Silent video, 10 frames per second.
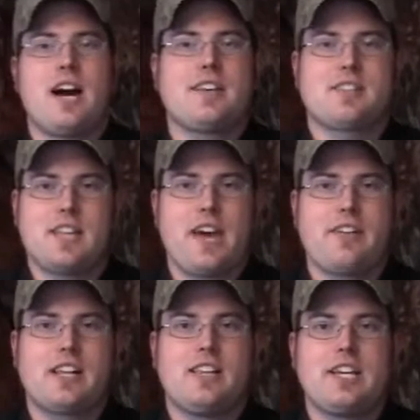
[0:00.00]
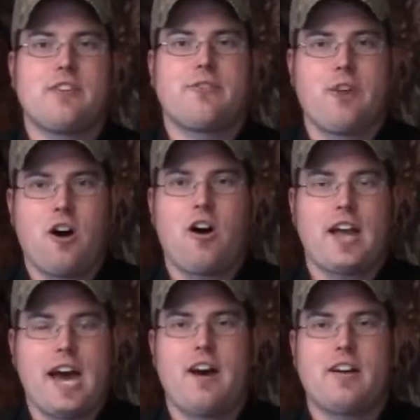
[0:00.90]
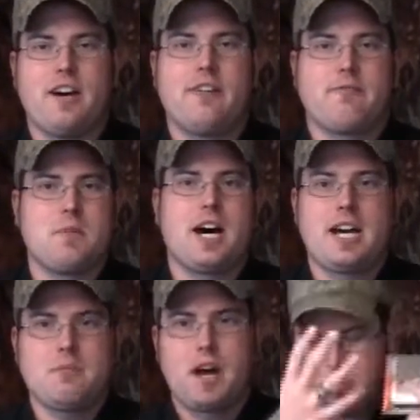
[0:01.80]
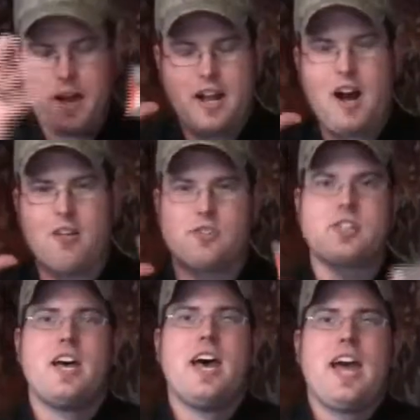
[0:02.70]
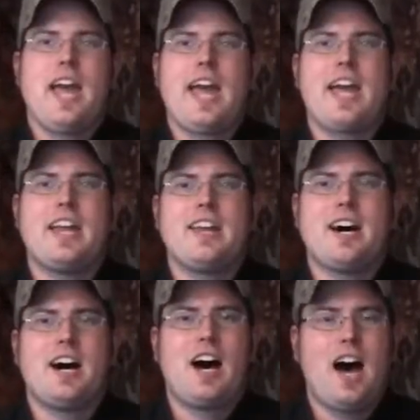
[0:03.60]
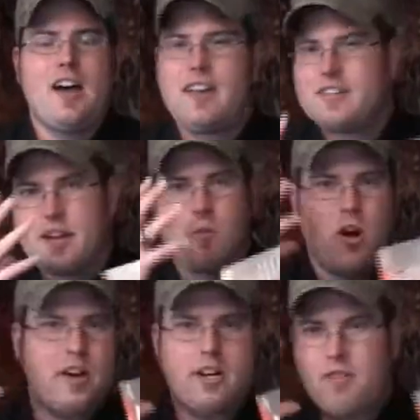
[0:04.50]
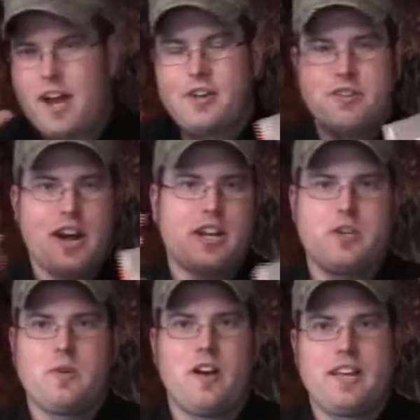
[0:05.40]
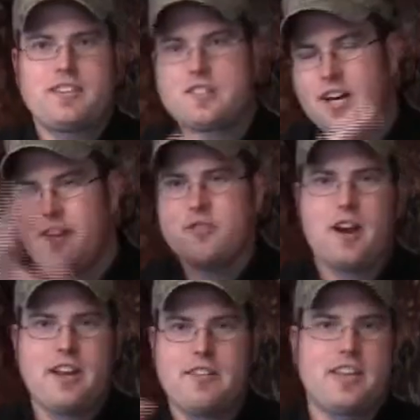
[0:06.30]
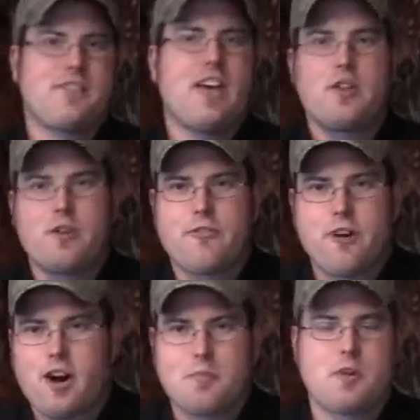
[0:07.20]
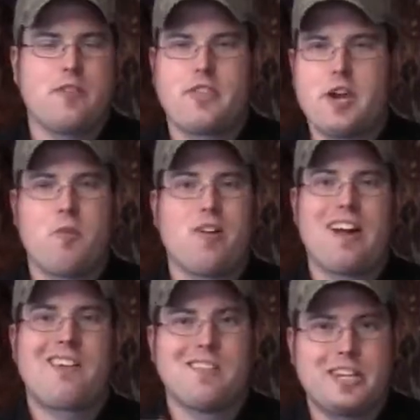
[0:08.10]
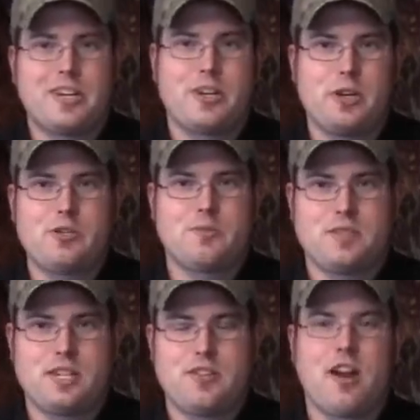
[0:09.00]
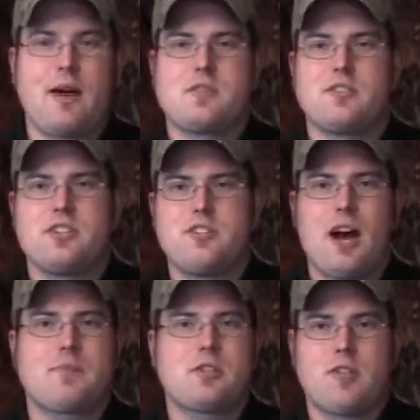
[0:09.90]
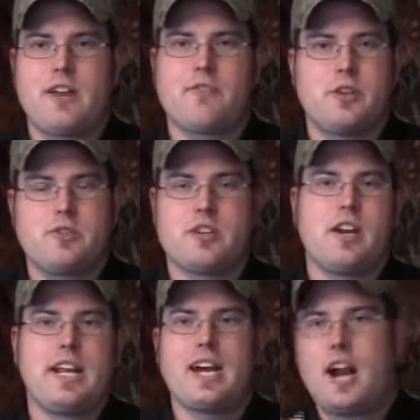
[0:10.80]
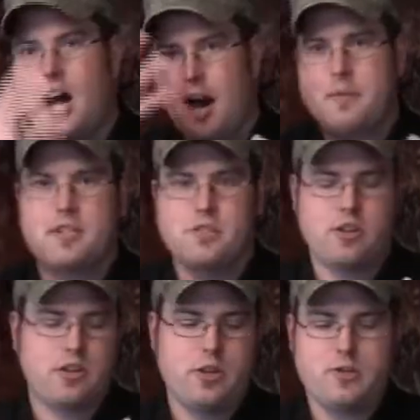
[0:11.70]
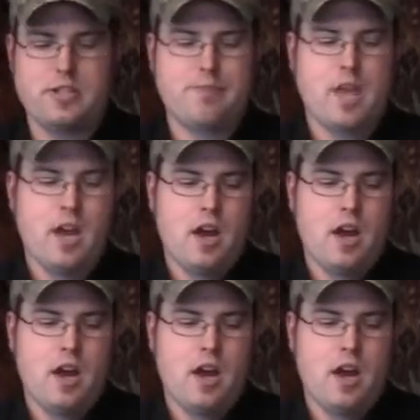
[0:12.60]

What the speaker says: constantly having to clean the fog out of my goggles. And as I'm walking around trying to do all that stuff, they said they were fog proof, they weren't. I really could have used some C-drops. So C-drops are great for using on any kind of optics that you're using